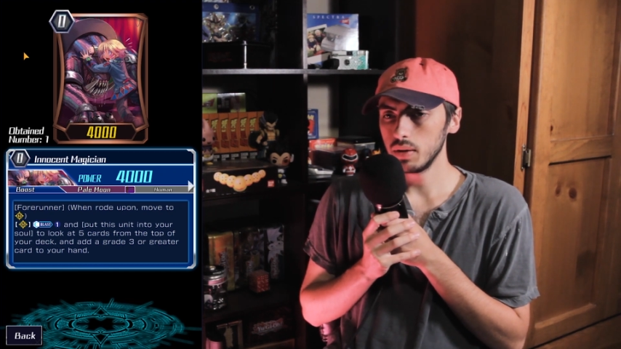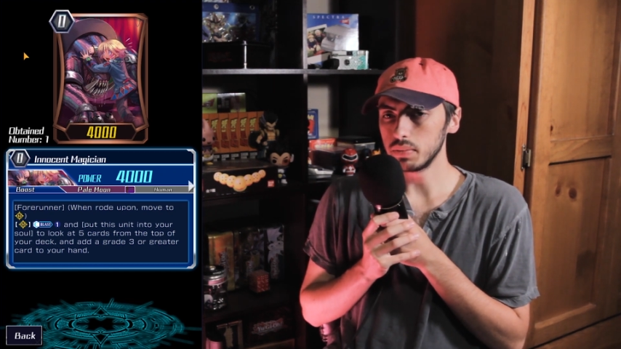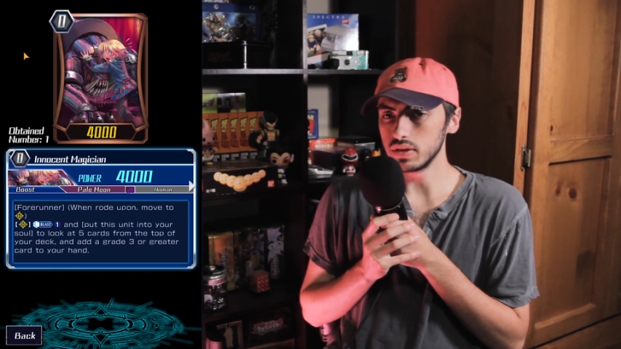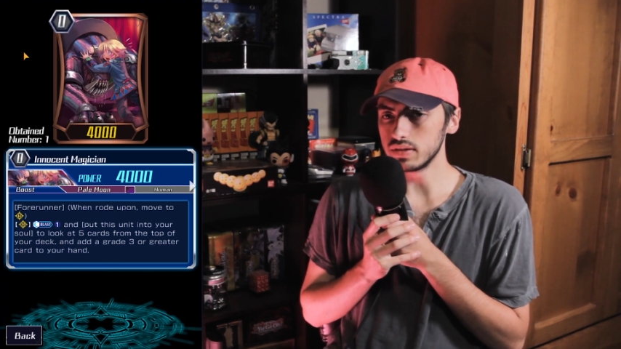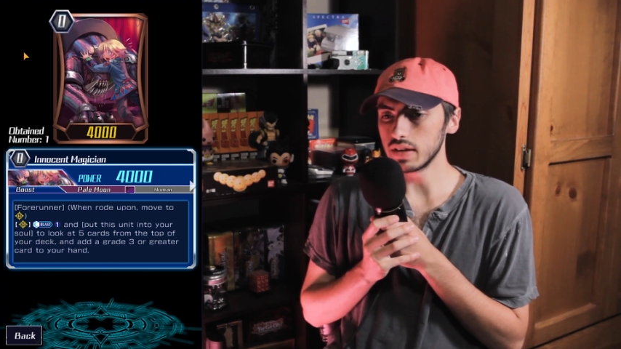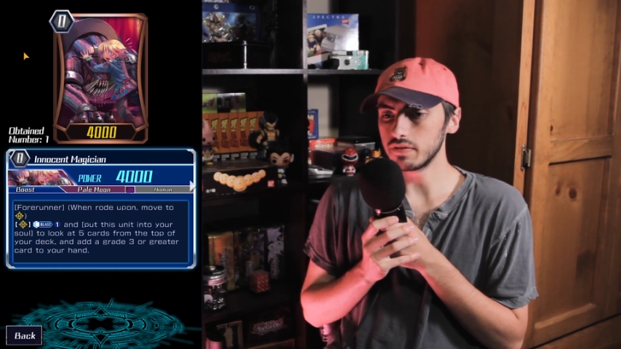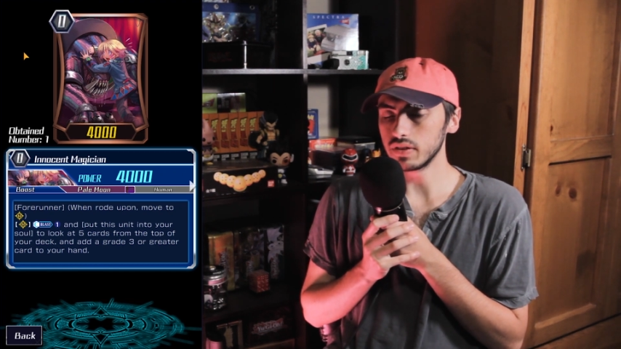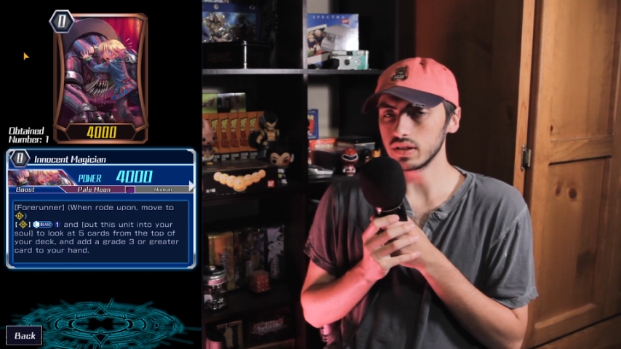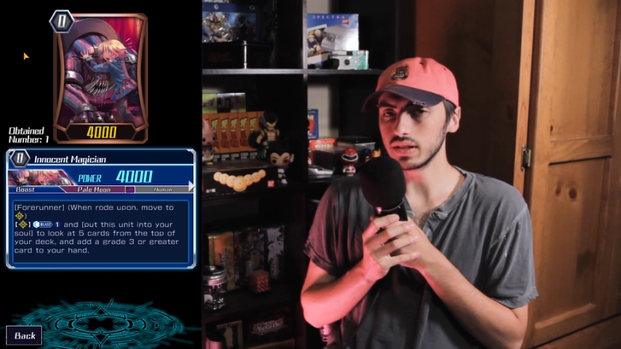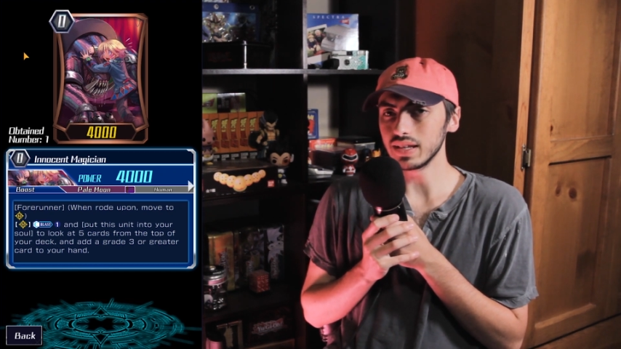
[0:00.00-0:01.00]
but it
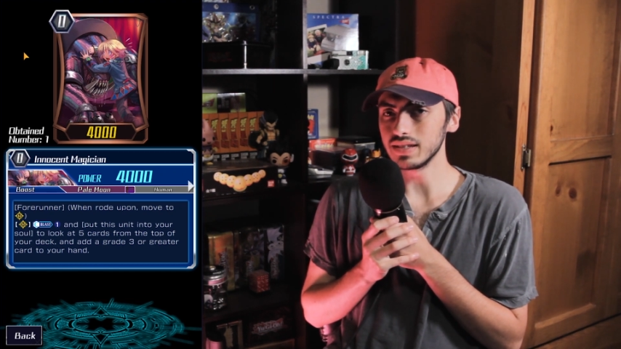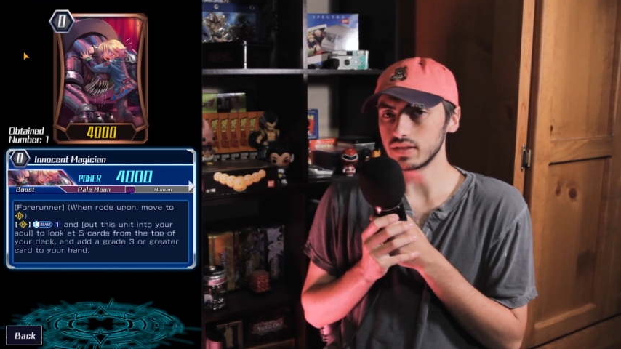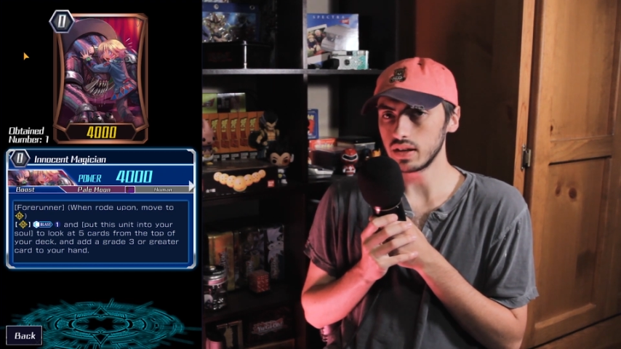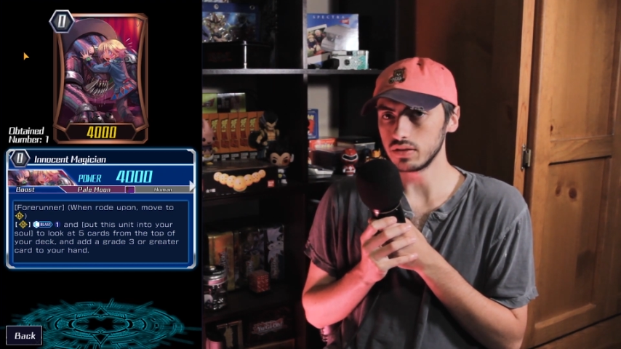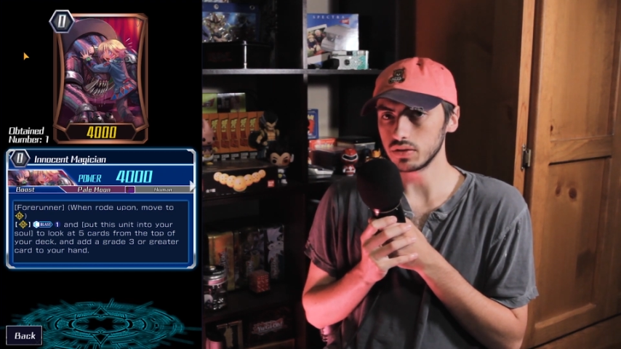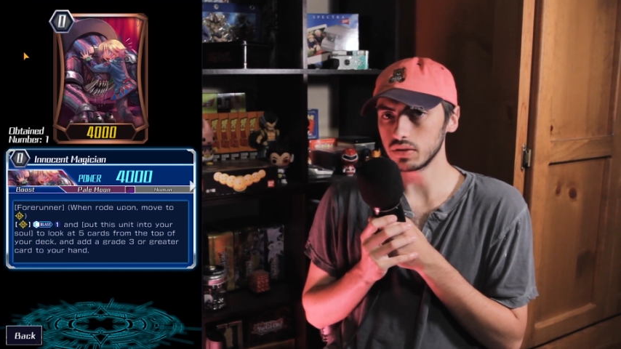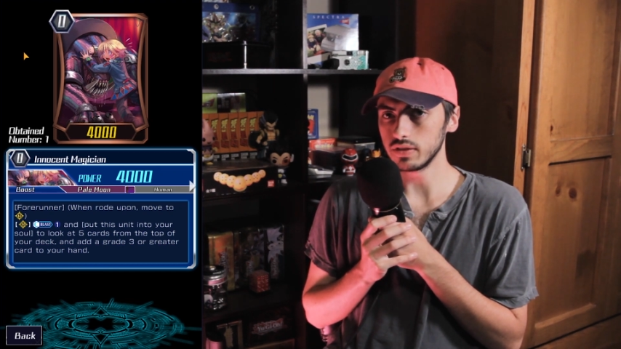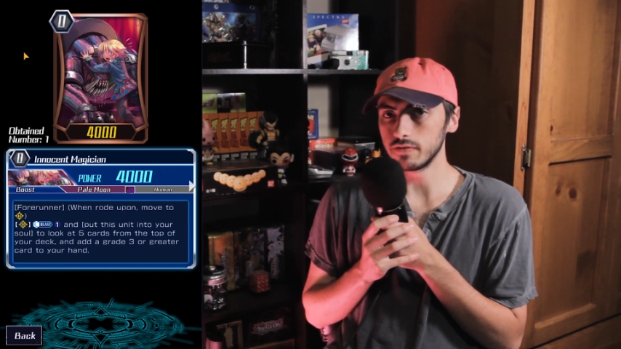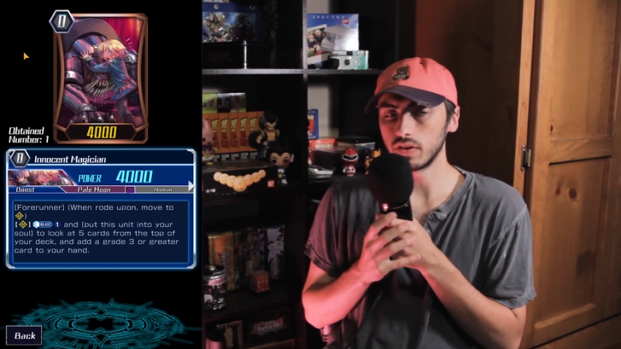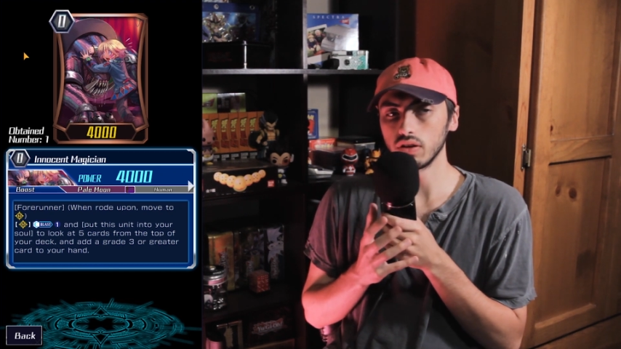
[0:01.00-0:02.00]
definitely is hindered
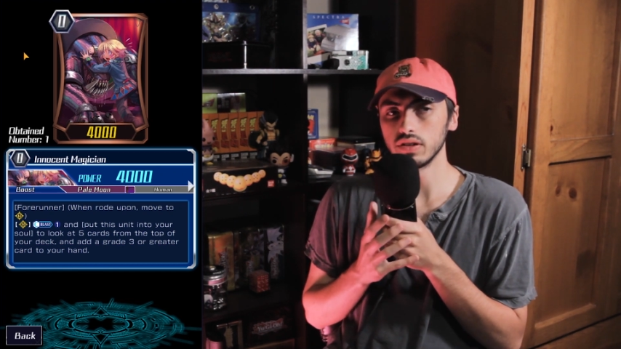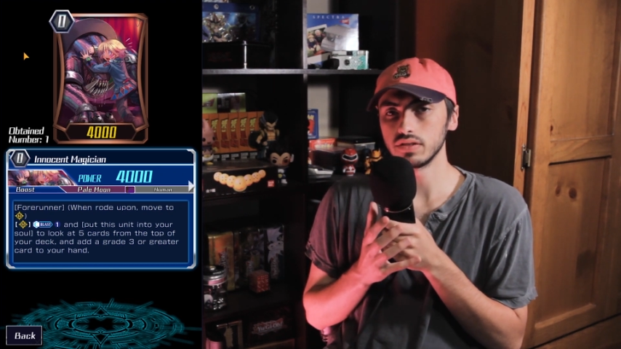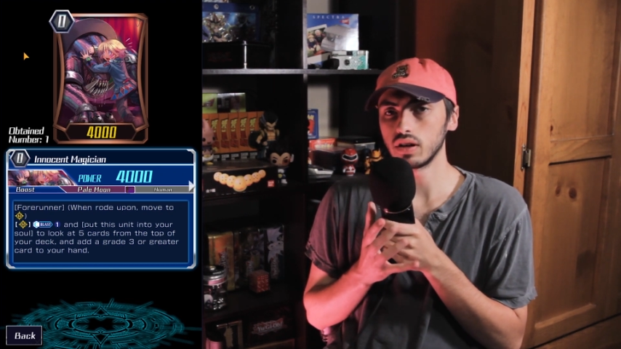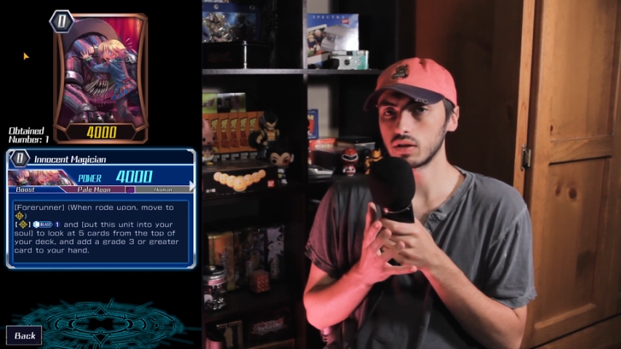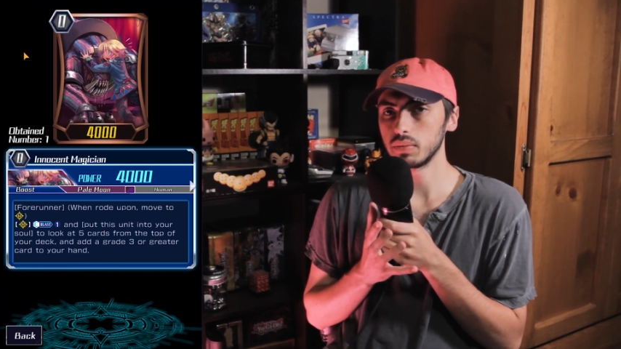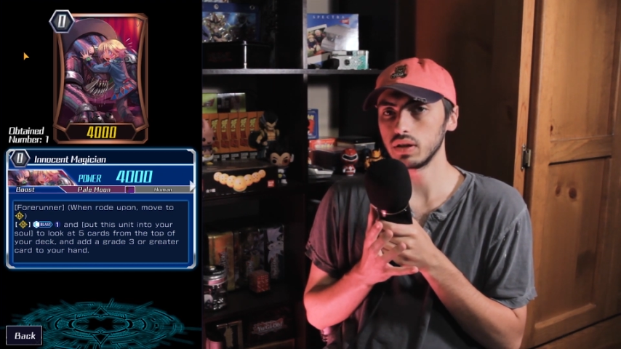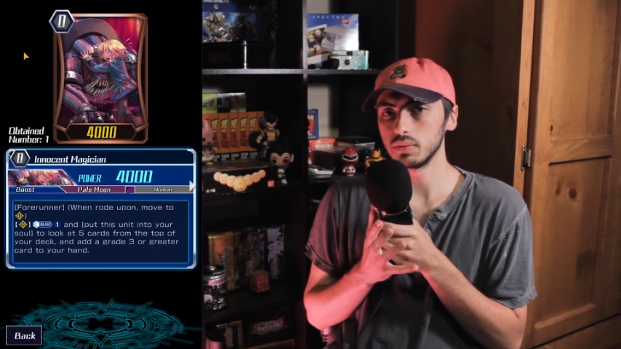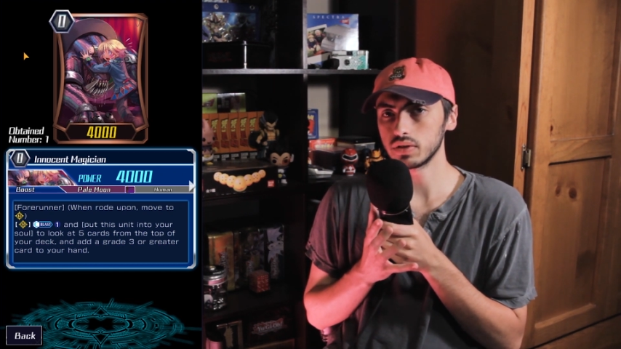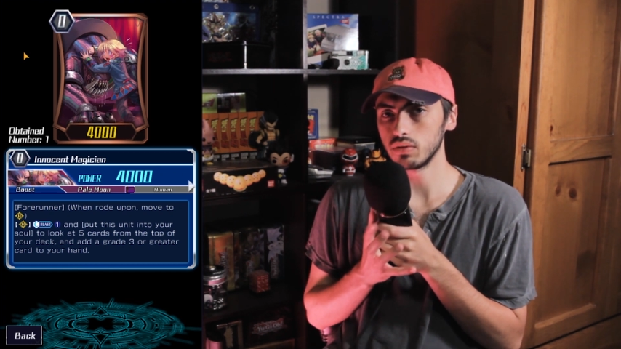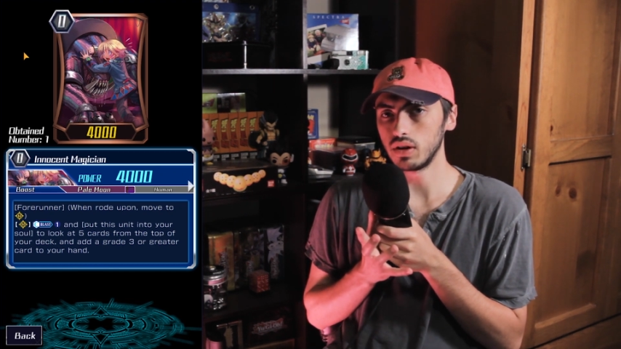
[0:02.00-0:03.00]
if Farah is not going to be
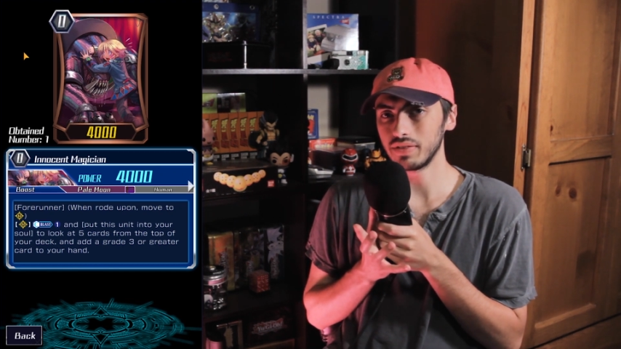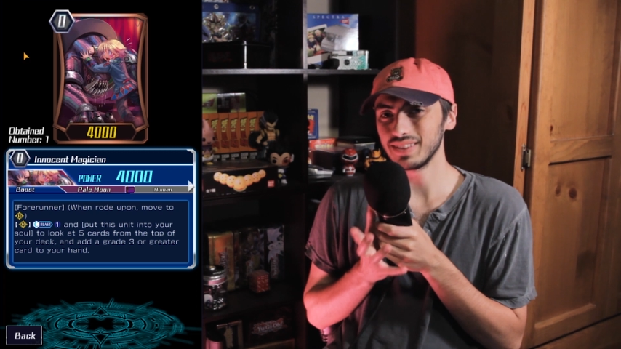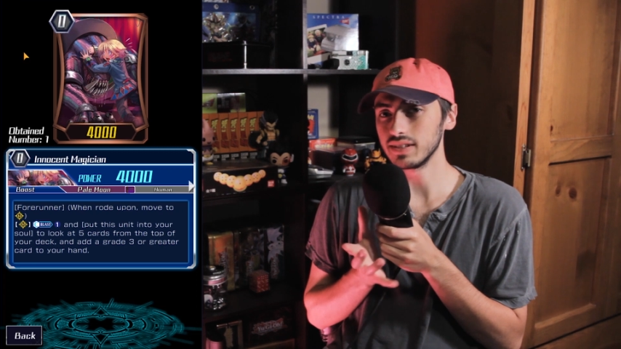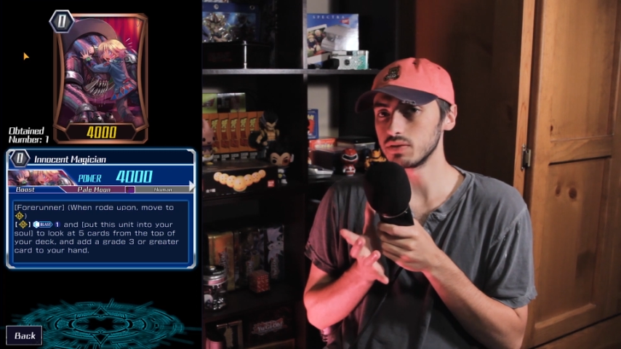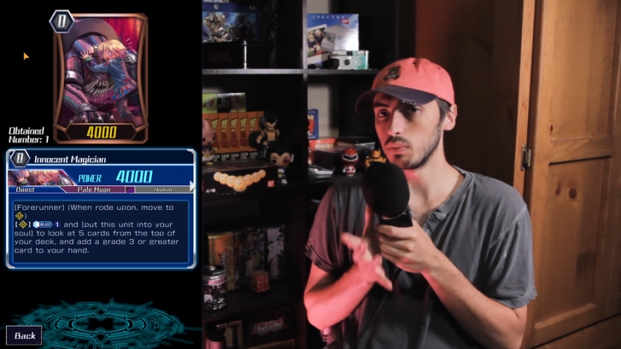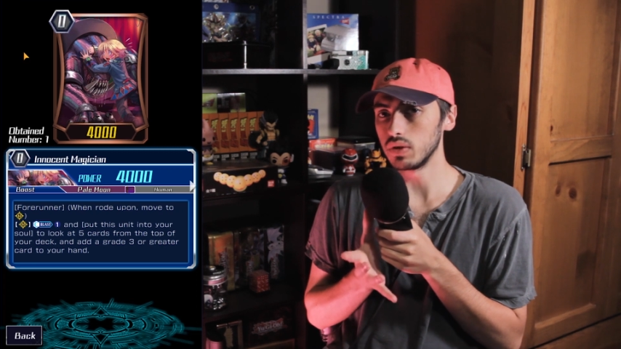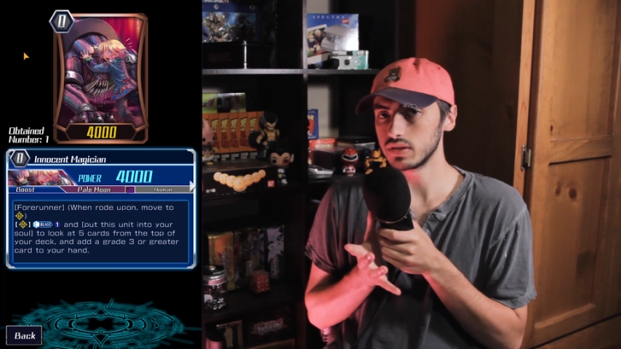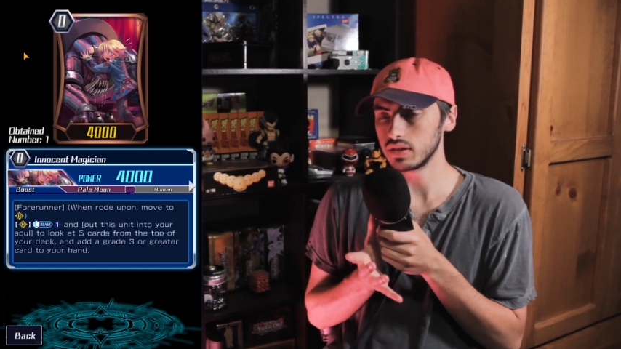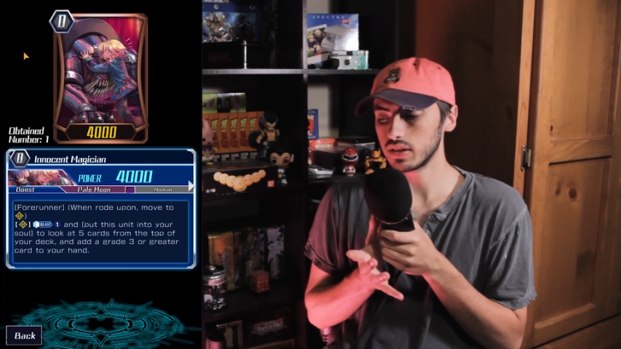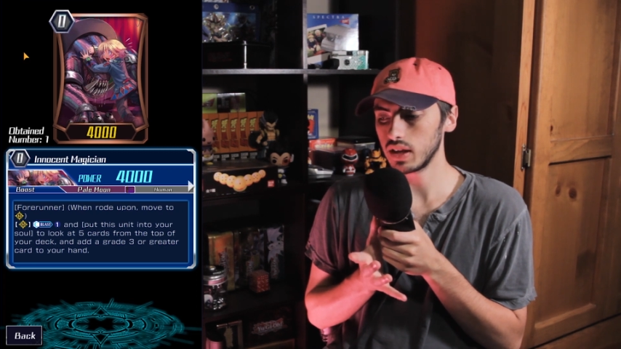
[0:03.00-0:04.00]
able to go off at least
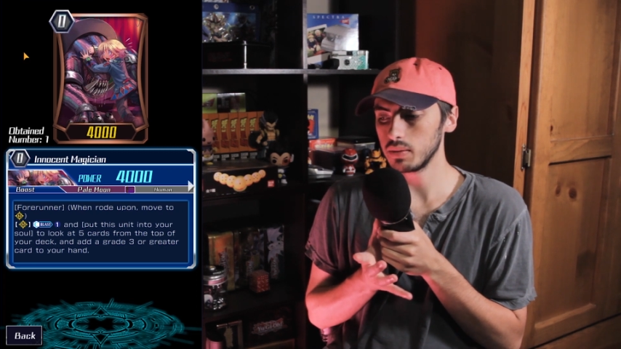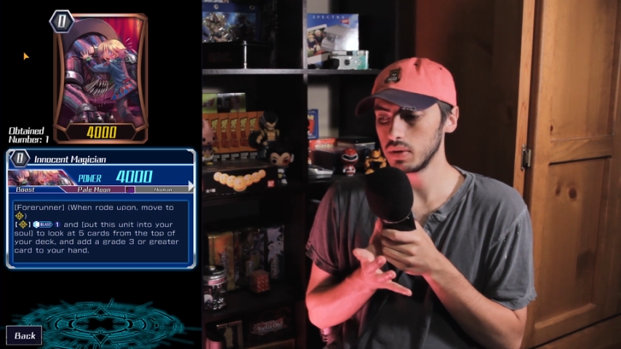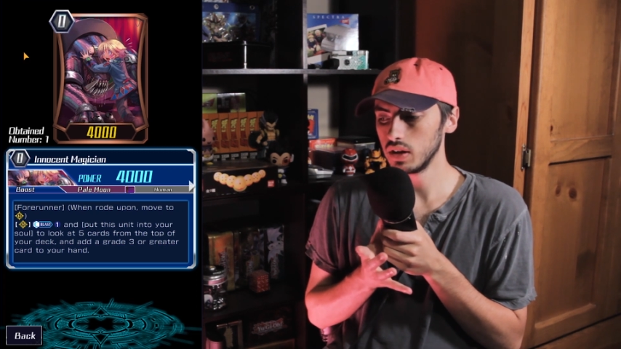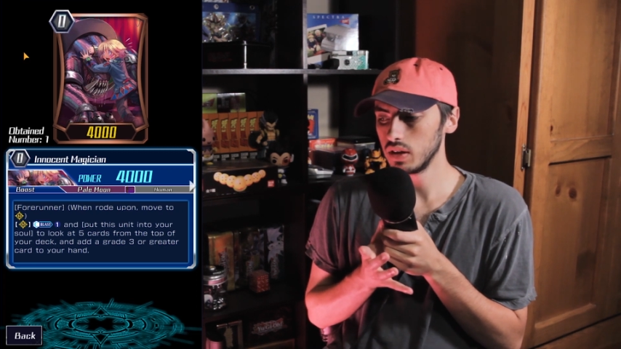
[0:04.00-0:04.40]
once in a game.